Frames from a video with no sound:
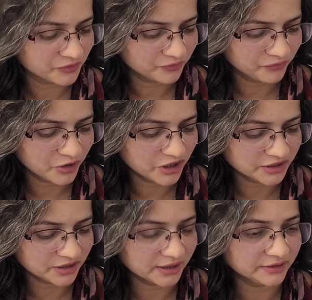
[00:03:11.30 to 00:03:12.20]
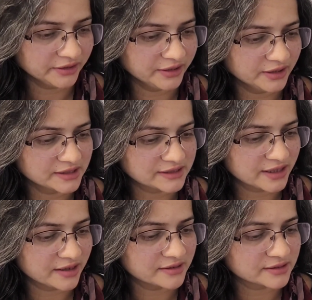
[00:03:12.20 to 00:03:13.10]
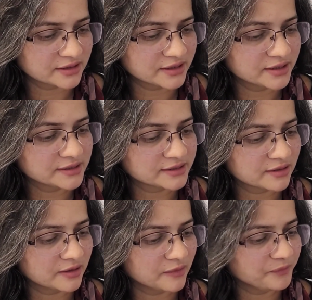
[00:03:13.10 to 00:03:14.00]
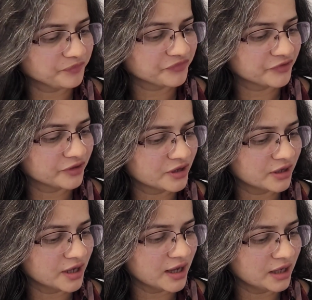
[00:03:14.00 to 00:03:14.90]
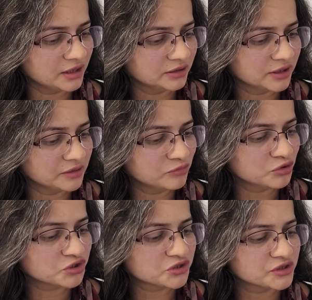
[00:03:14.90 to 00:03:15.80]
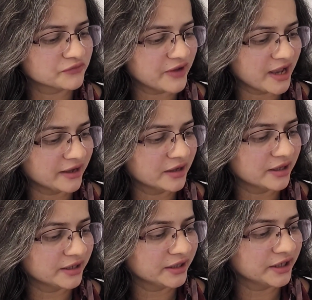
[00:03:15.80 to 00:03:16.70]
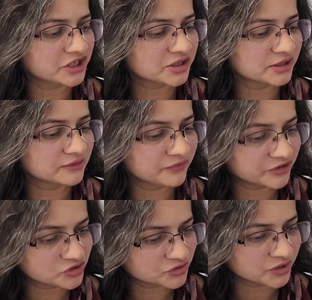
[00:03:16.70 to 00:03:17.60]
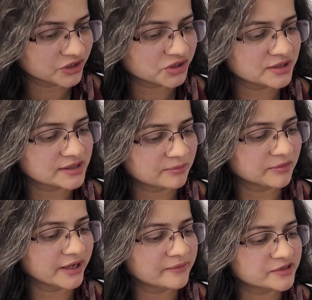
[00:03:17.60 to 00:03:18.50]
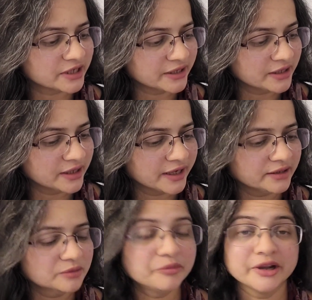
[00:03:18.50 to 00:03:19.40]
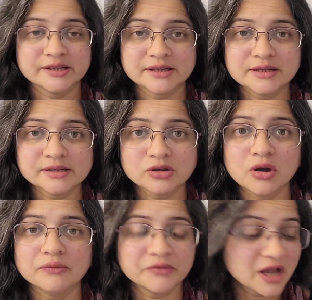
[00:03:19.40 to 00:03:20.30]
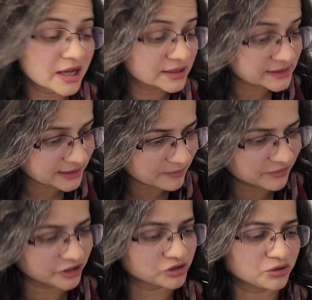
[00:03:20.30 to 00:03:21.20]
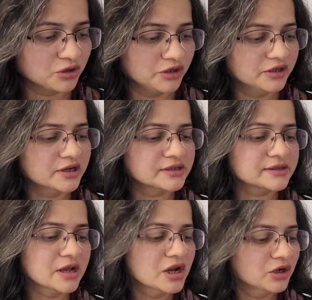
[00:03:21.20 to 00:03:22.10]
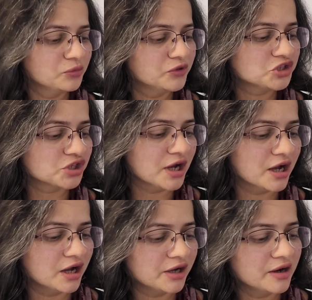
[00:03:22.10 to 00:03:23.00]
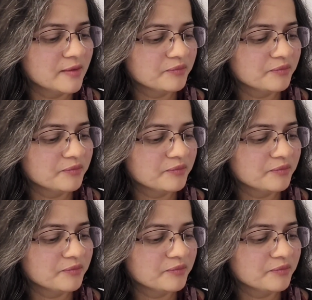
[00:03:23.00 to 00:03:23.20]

What Attila says is the emotions of anger, irritation, and frustration sometimes indicate the presence of some disorders, which are